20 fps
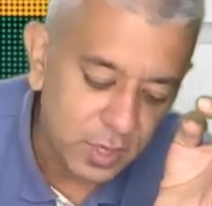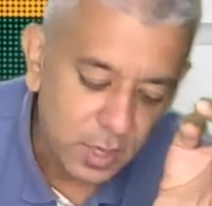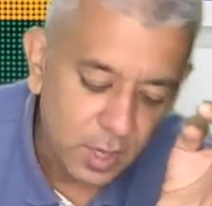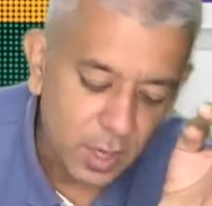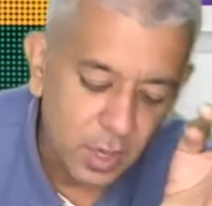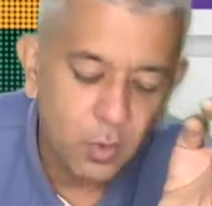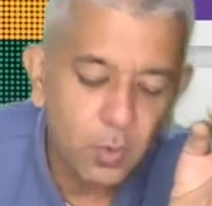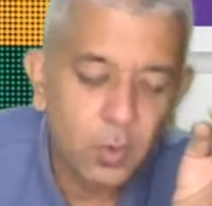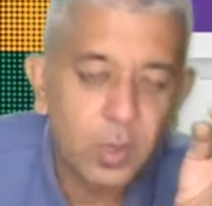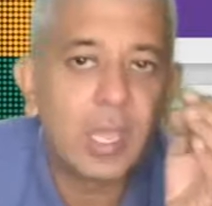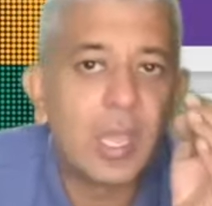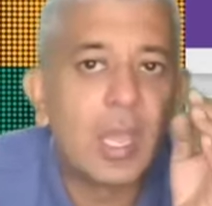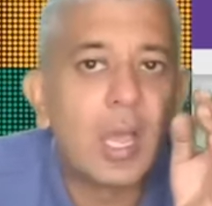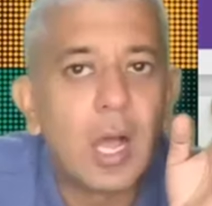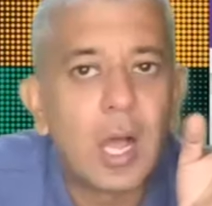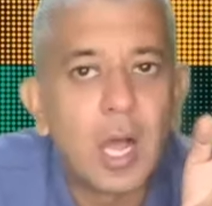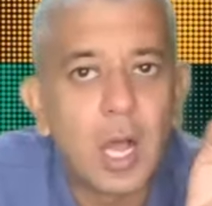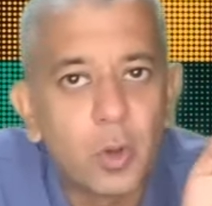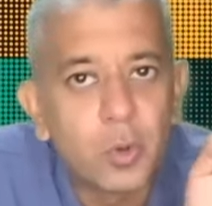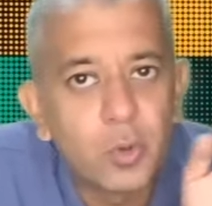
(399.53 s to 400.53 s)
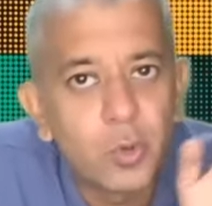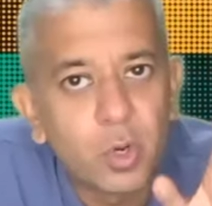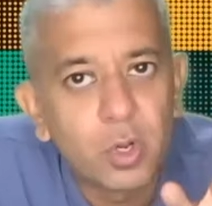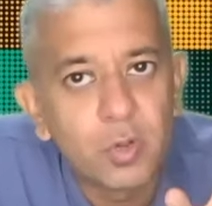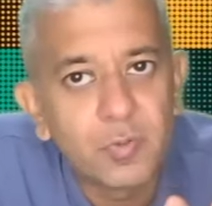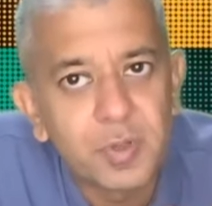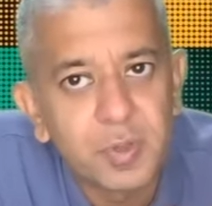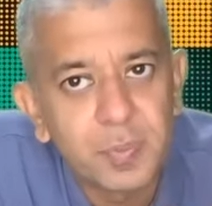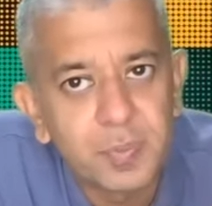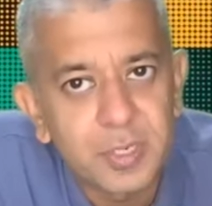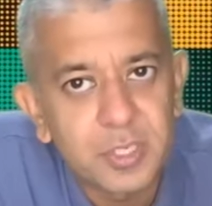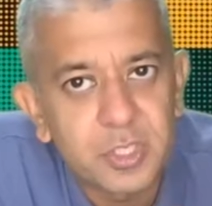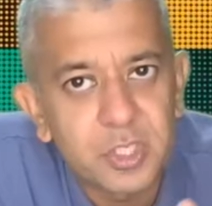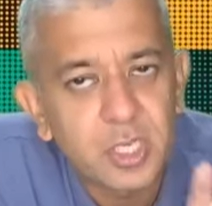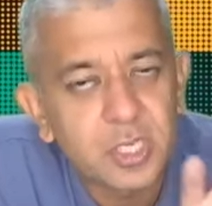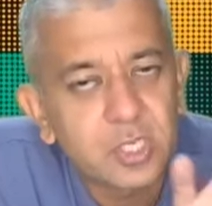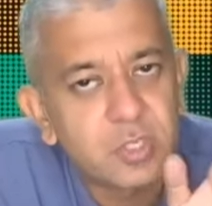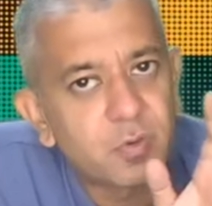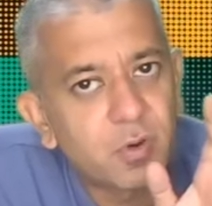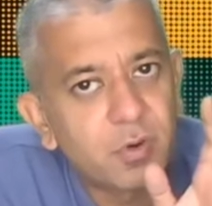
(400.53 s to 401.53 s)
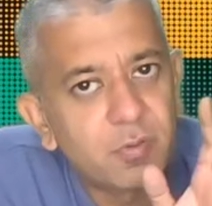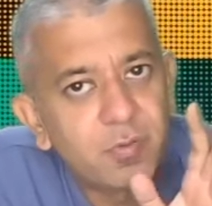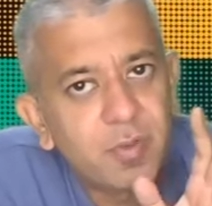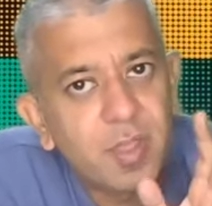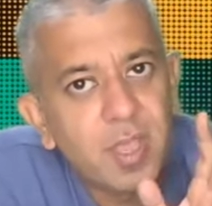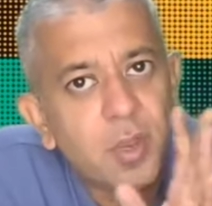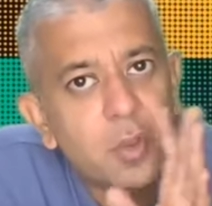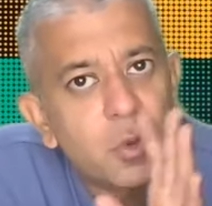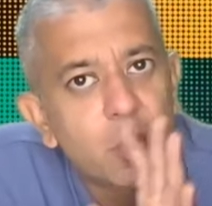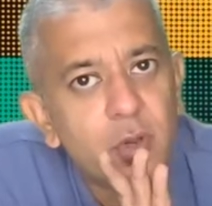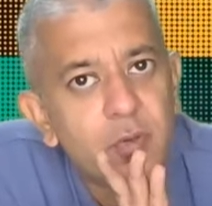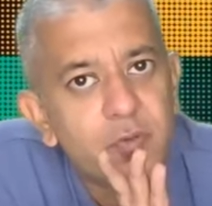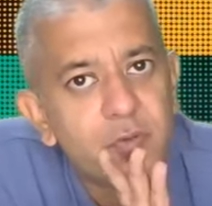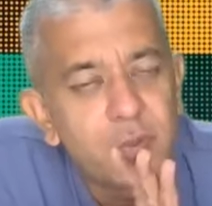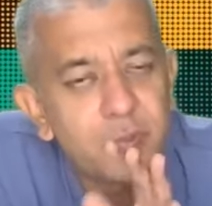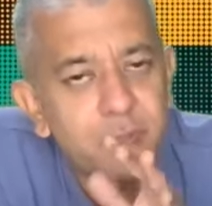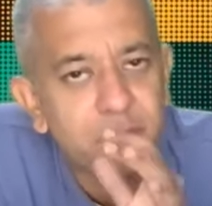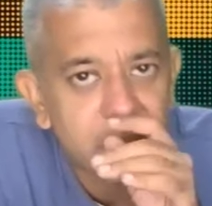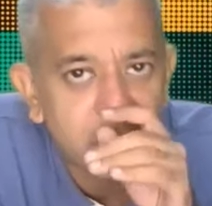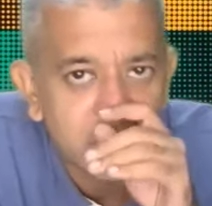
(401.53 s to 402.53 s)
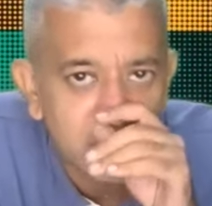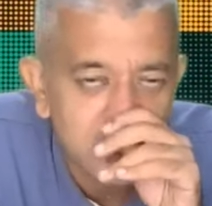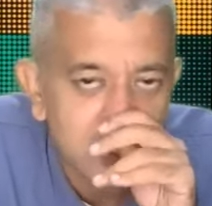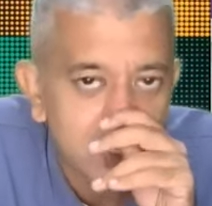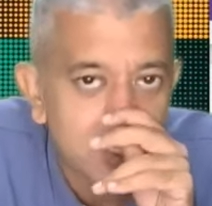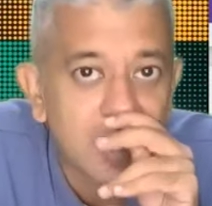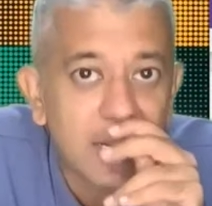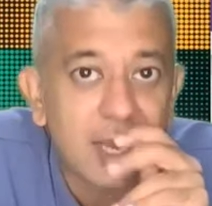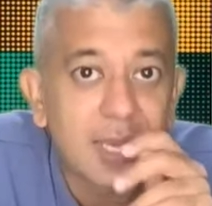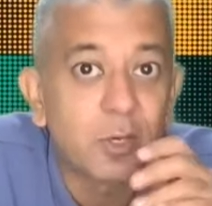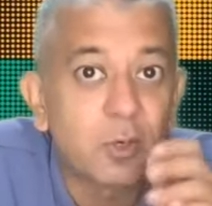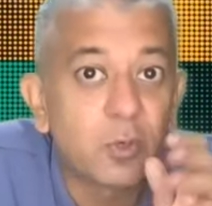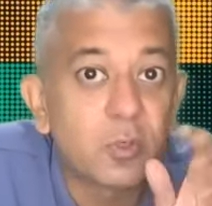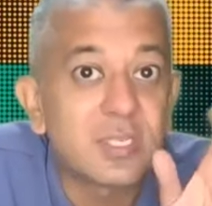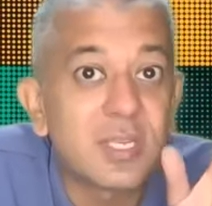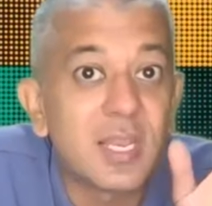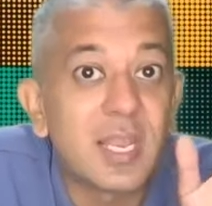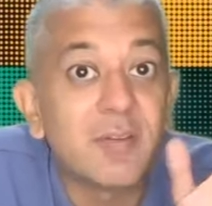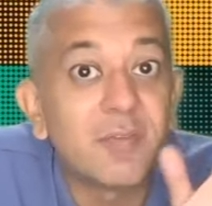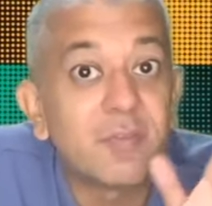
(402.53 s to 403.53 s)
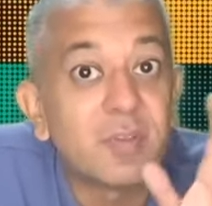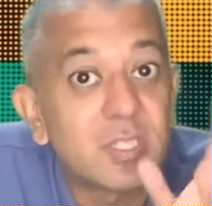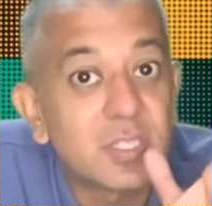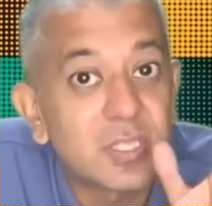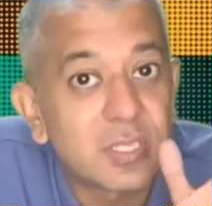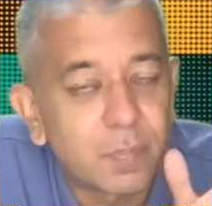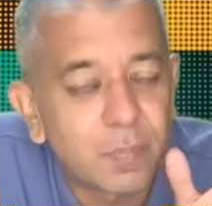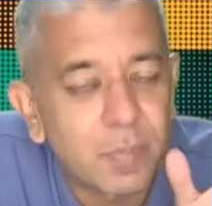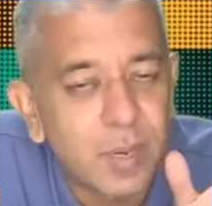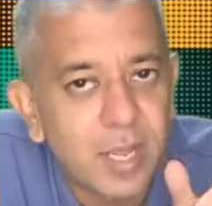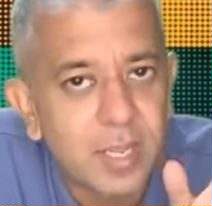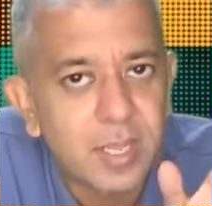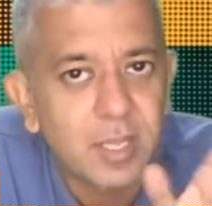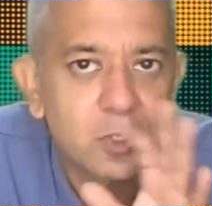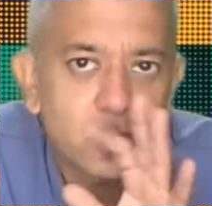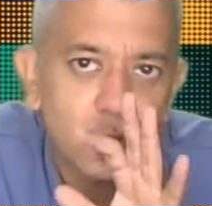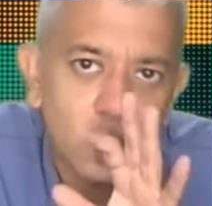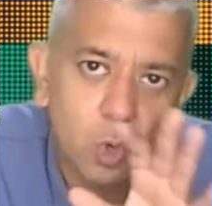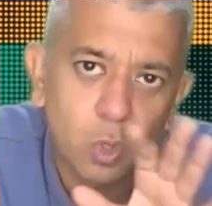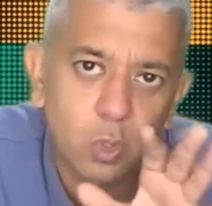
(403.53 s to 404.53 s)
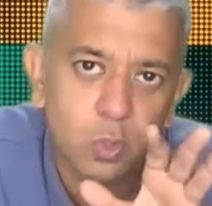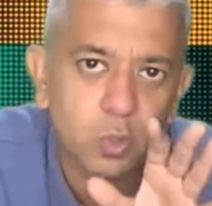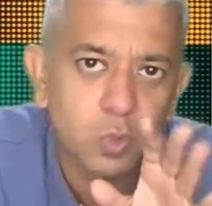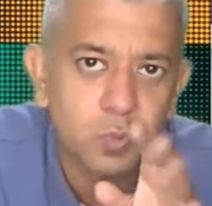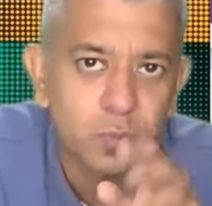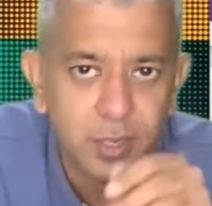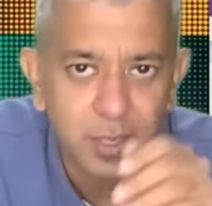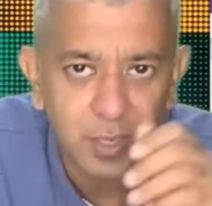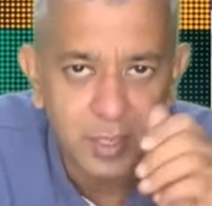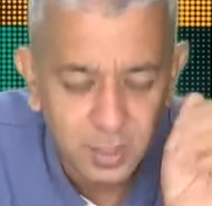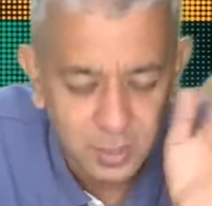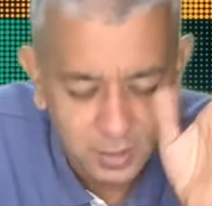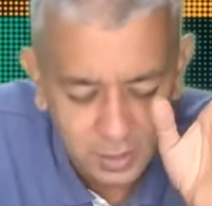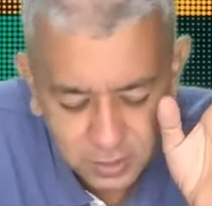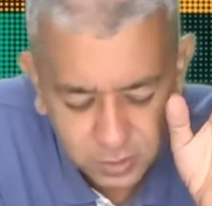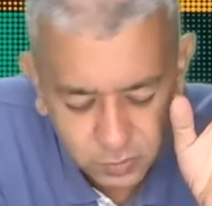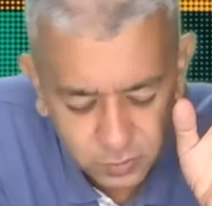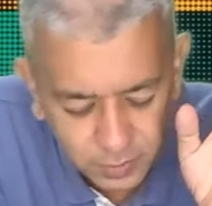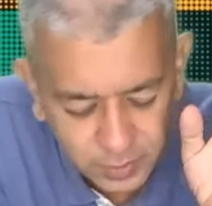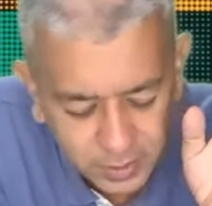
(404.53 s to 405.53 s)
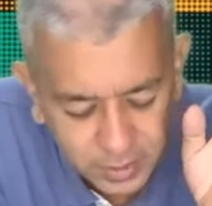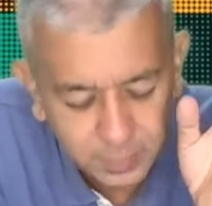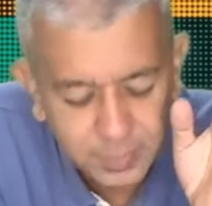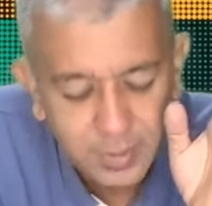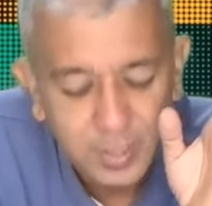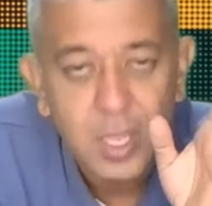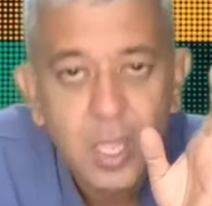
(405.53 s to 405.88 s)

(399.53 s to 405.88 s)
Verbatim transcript: Okay, how you all will purchase, from where you all will purchase, trying to select which suppliers, all those particular things will be coming.